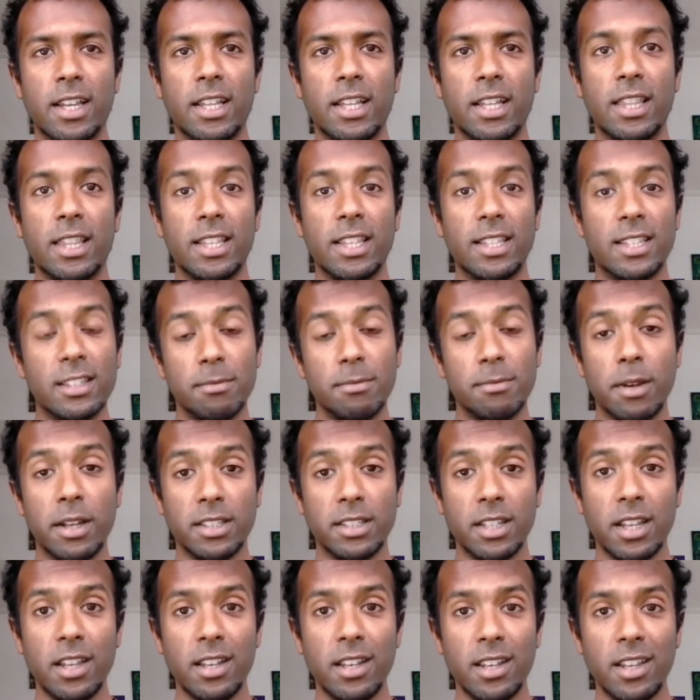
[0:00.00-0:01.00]
this is my
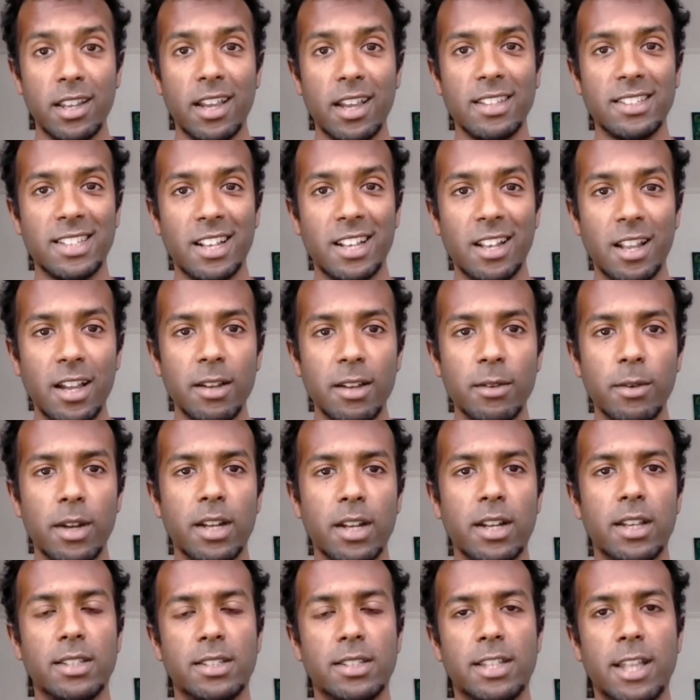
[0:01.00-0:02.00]
journey as a light
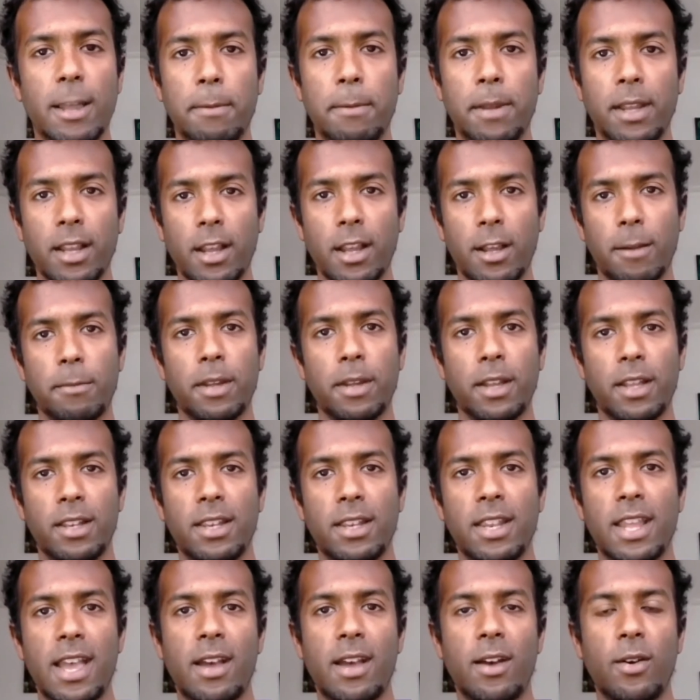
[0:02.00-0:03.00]
worker stepping up, and
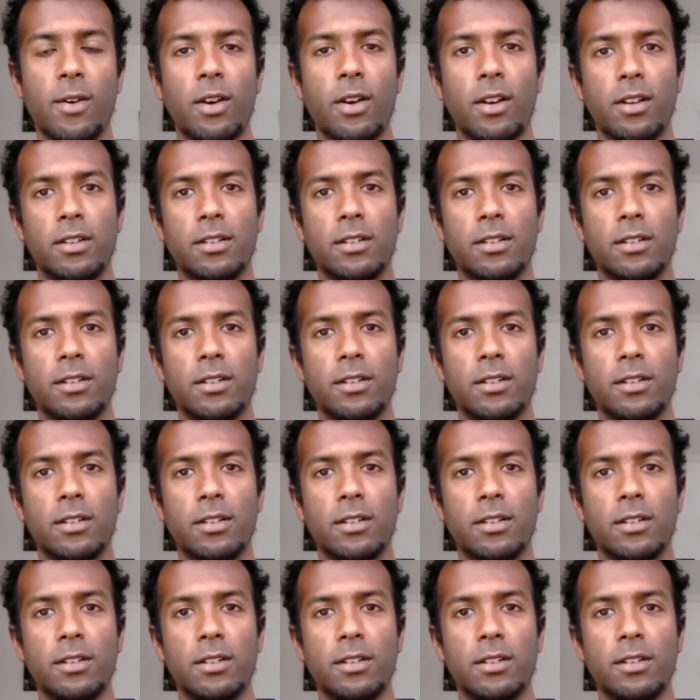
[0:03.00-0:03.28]
now